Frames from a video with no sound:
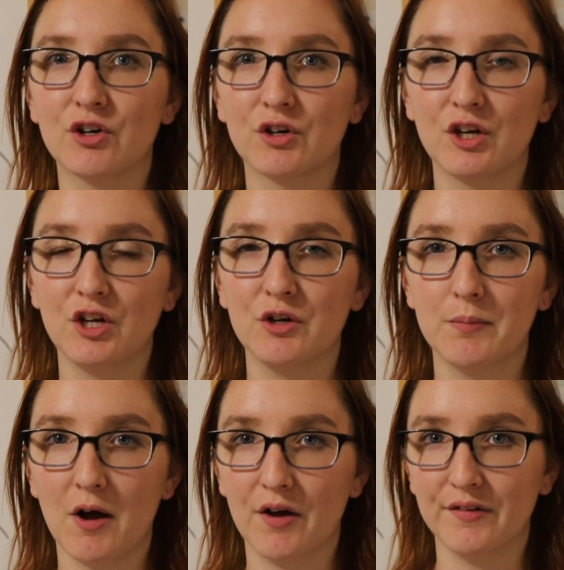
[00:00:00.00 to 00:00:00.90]
your
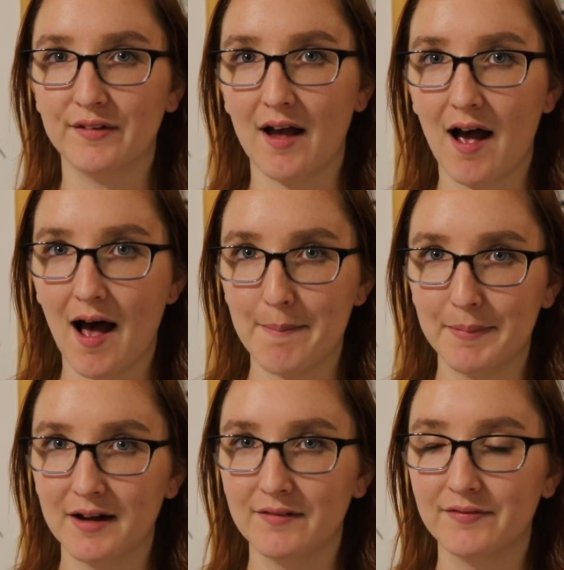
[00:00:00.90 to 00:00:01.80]
cube on
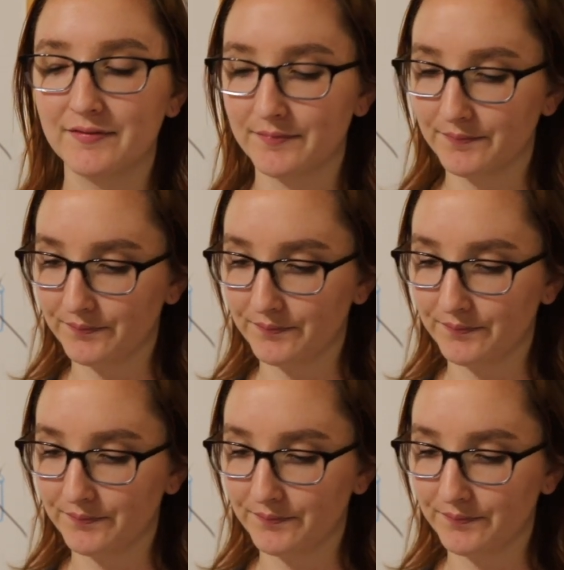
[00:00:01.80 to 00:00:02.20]
top of.